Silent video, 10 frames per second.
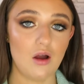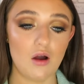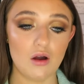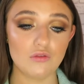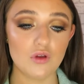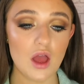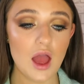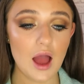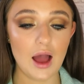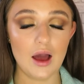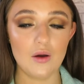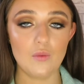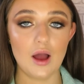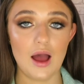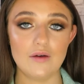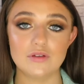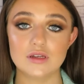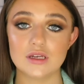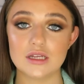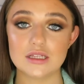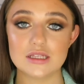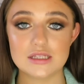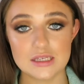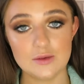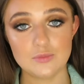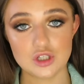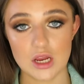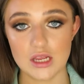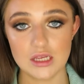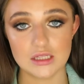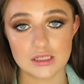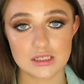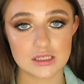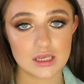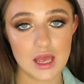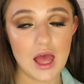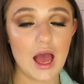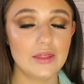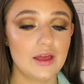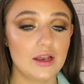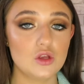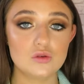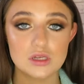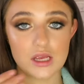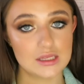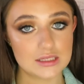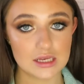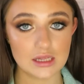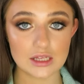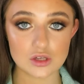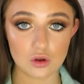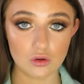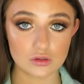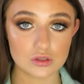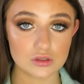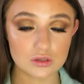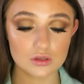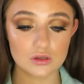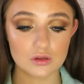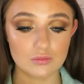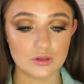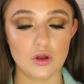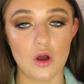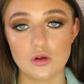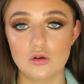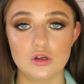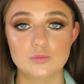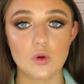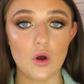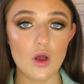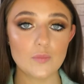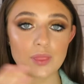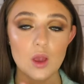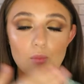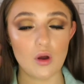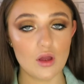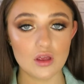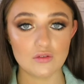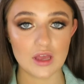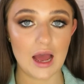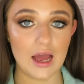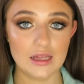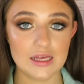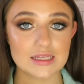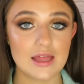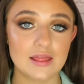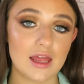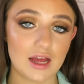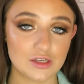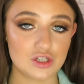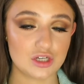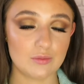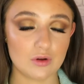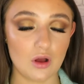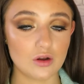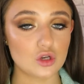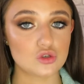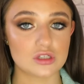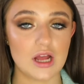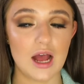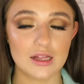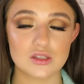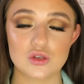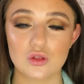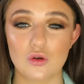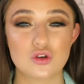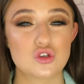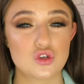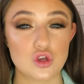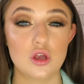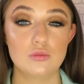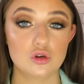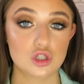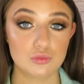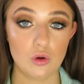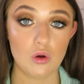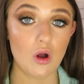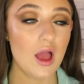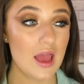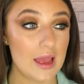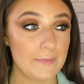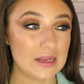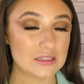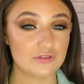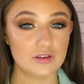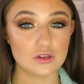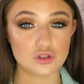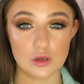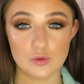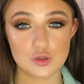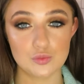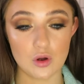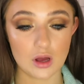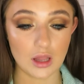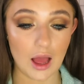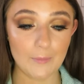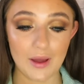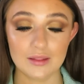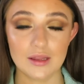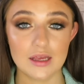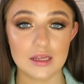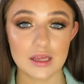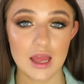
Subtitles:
of how having deep shades and then using concealer to cut, well not cut, but put over your eyelids and then adding shimmer on just adds the look so much more. It makes it feel so much more glam and like